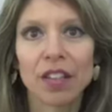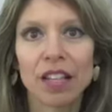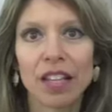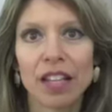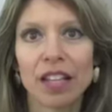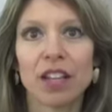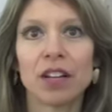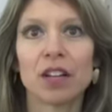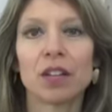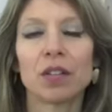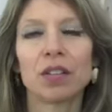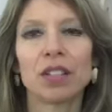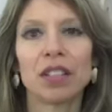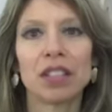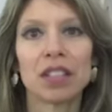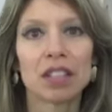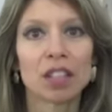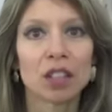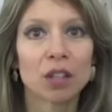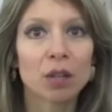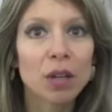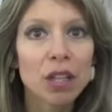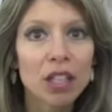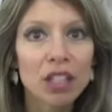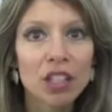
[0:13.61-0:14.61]
video, and it's
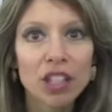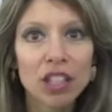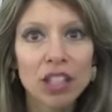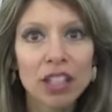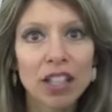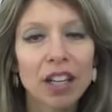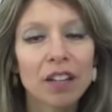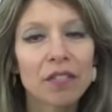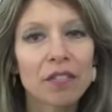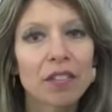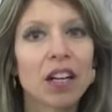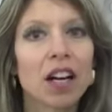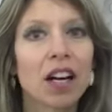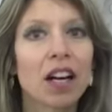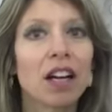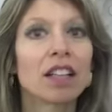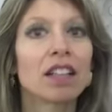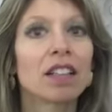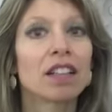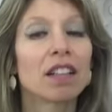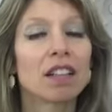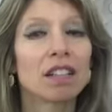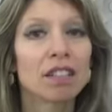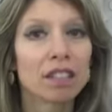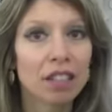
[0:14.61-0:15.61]
a question I've
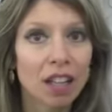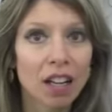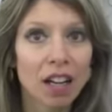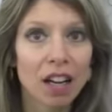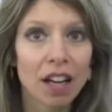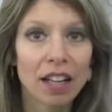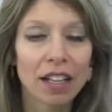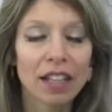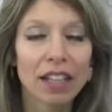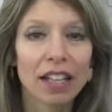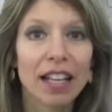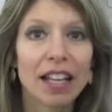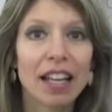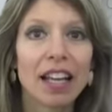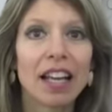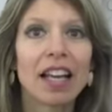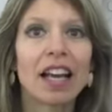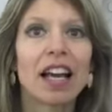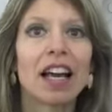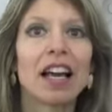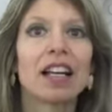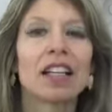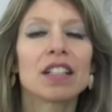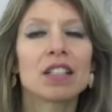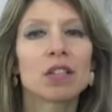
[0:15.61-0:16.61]
gotten a lot,
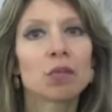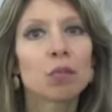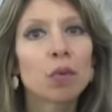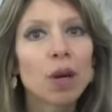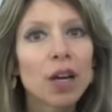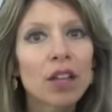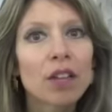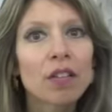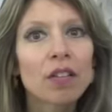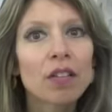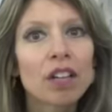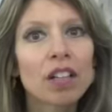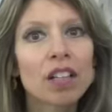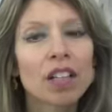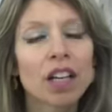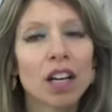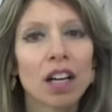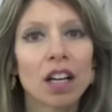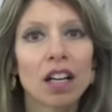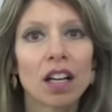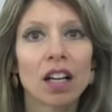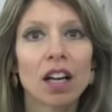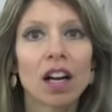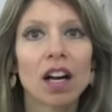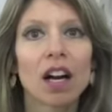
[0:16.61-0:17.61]
and it's whether or
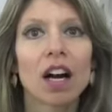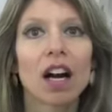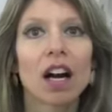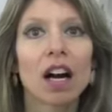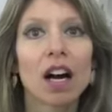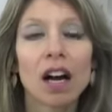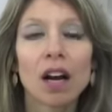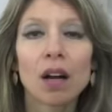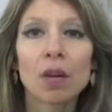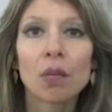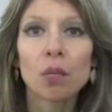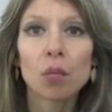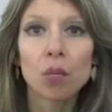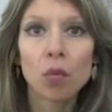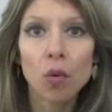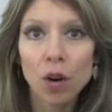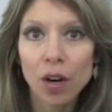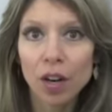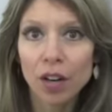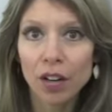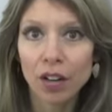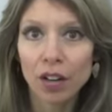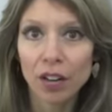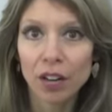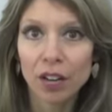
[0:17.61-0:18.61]
not hot
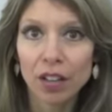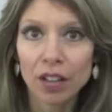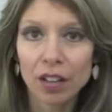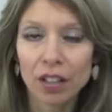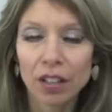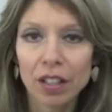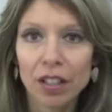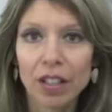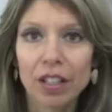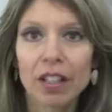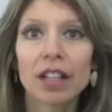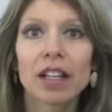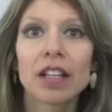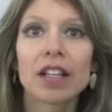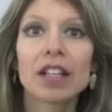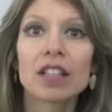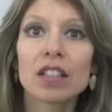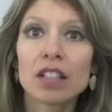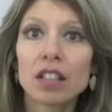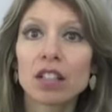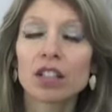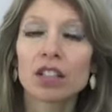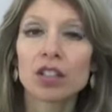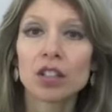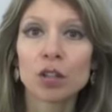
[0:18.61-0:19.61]
water
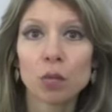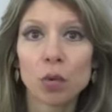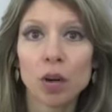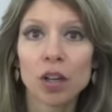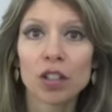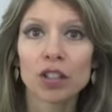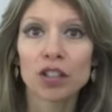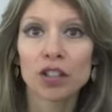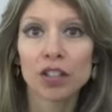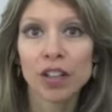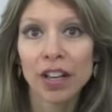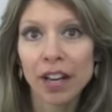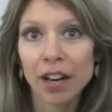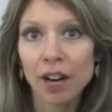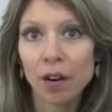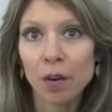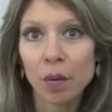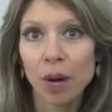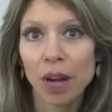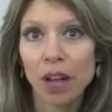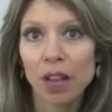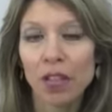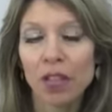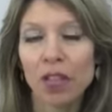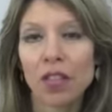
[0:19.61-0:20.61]
is good to wash your hair
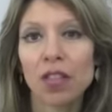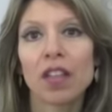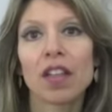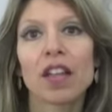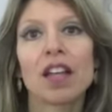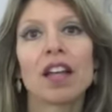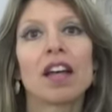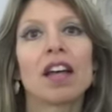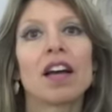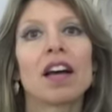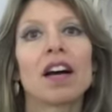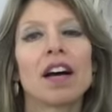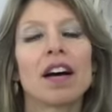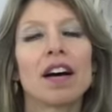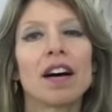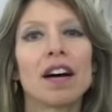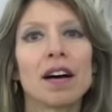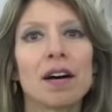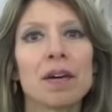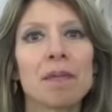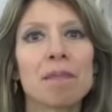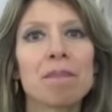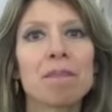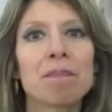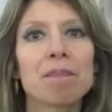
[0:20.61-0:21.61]
with.
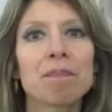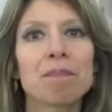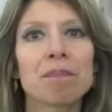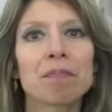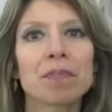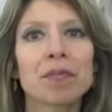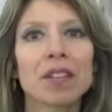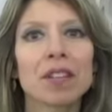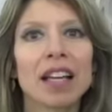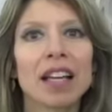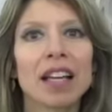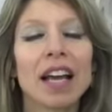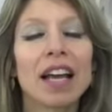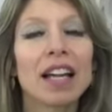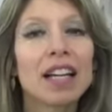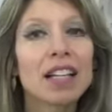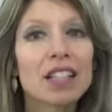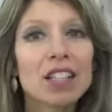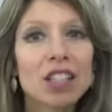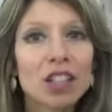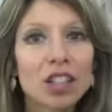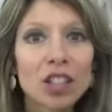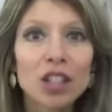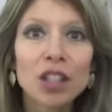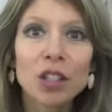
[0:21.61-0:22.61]
Um, and
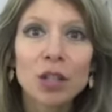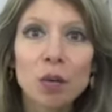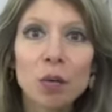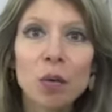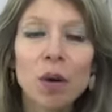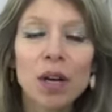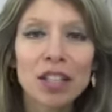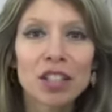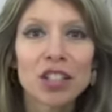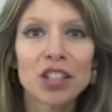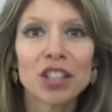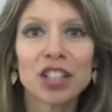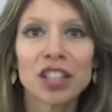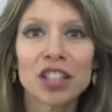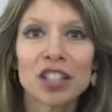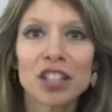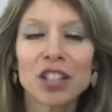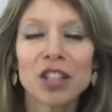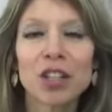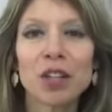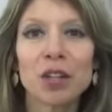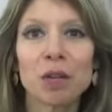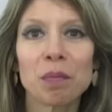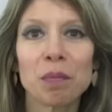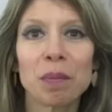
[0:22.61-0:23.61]
it's a good question
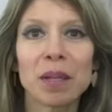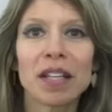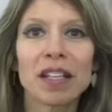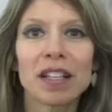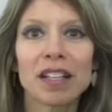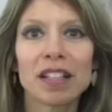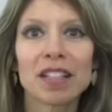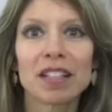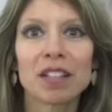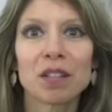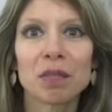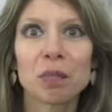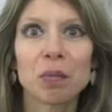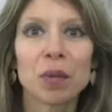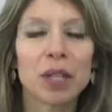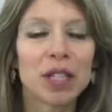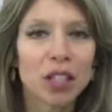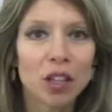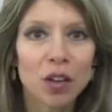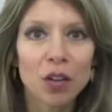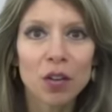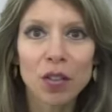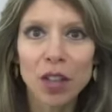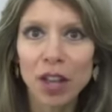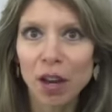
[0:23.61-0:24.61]
too, because we
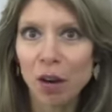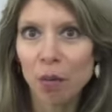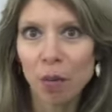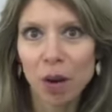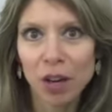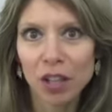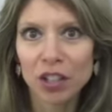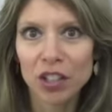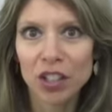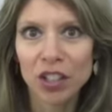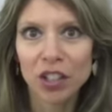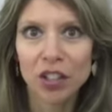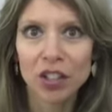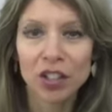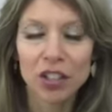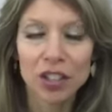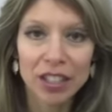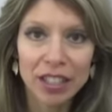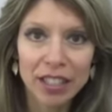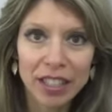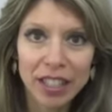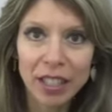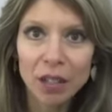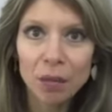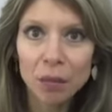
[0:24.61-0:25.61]
know that washing our
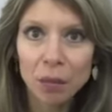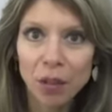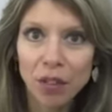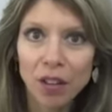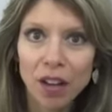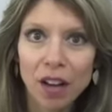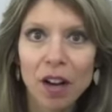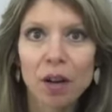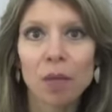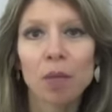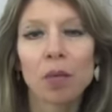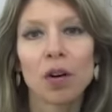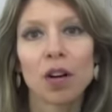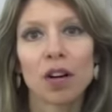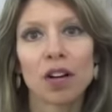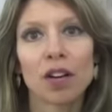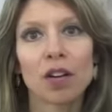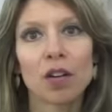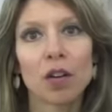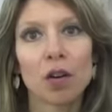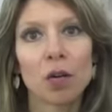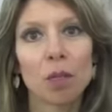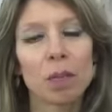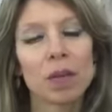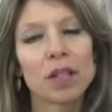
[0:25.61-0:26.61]
skin with hot
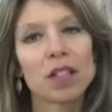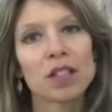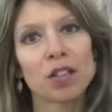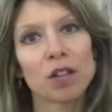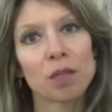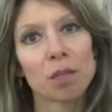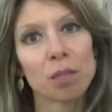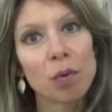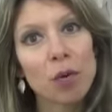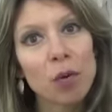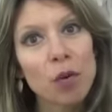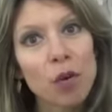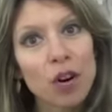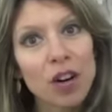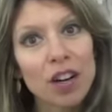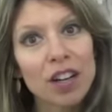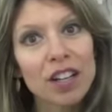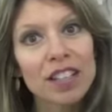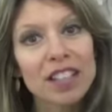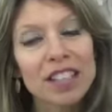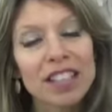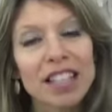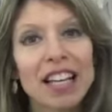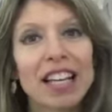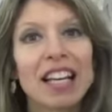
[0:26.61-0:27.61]
water opens our
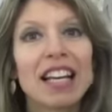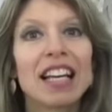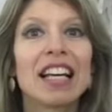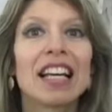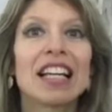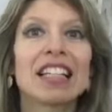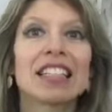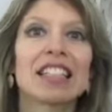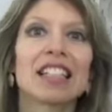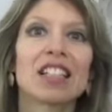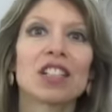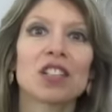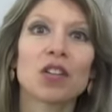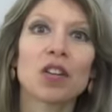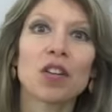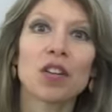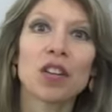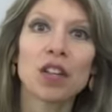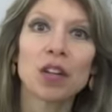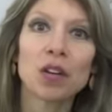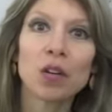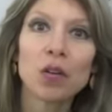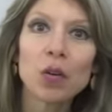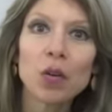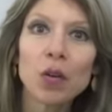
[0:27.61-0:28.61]
pores, lets all
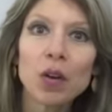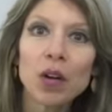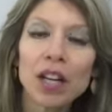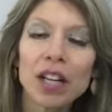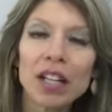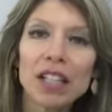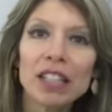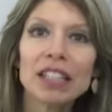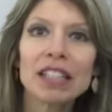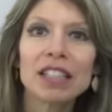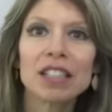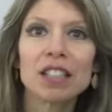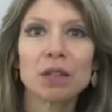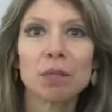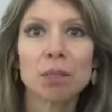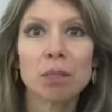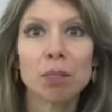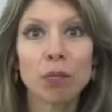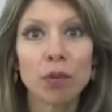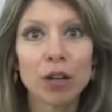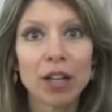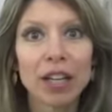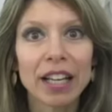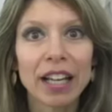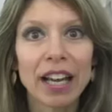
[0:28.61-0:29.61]
the oil and
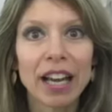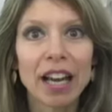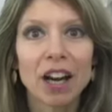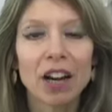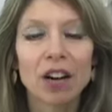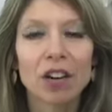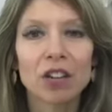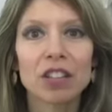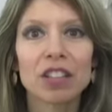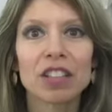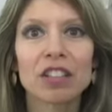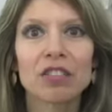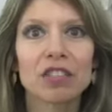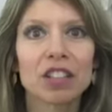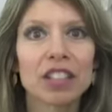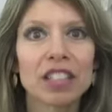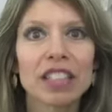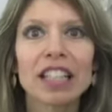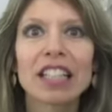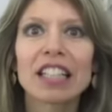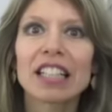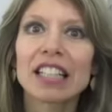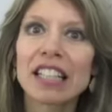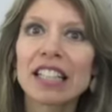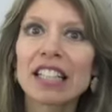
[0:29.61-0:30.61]
debris out, and
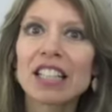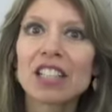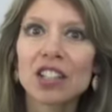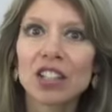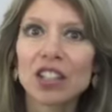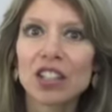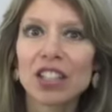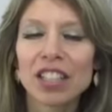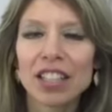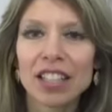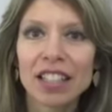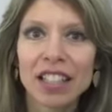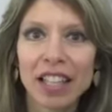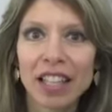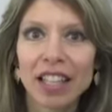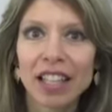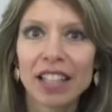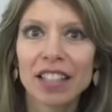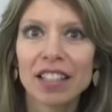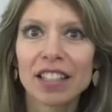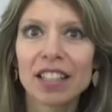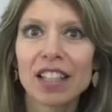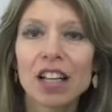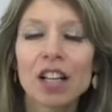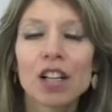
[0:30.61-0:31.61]
really cleans our
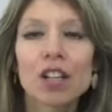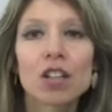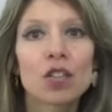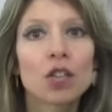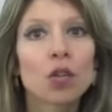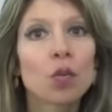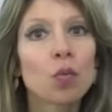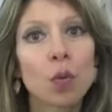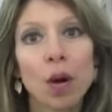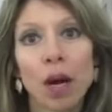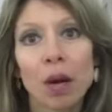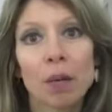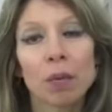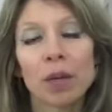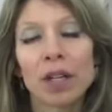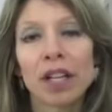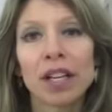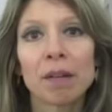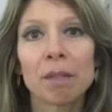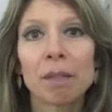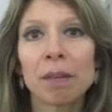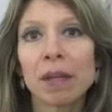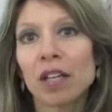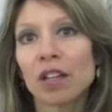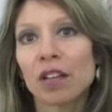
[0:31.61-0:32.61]
skin. So why wouldn't
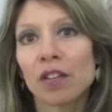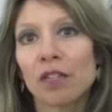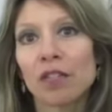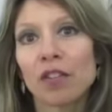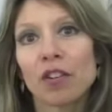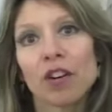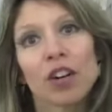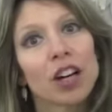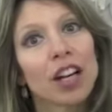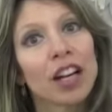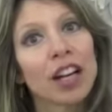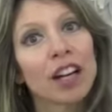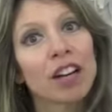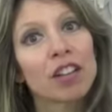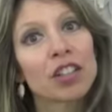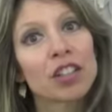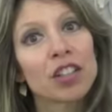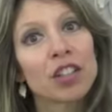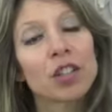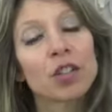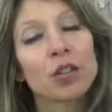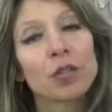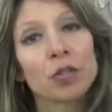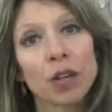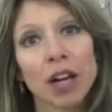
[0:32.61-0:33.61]
it be good for our hair
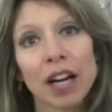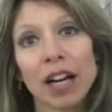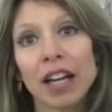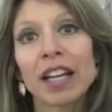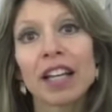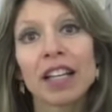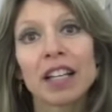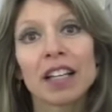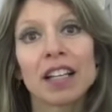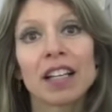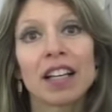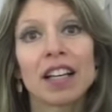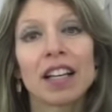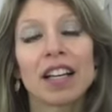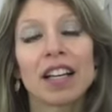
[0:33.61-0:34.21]
too, right?